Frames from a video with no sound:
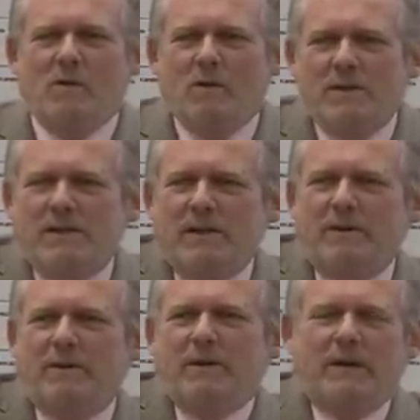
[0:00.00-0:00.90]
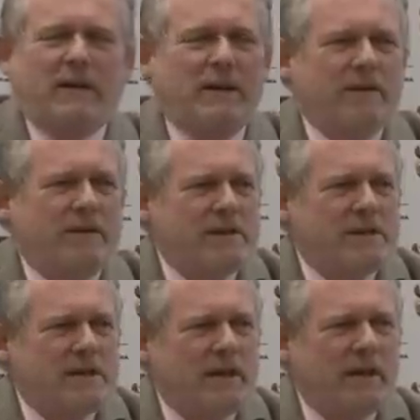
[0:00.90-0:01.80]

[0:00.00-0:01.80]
Also, uh, this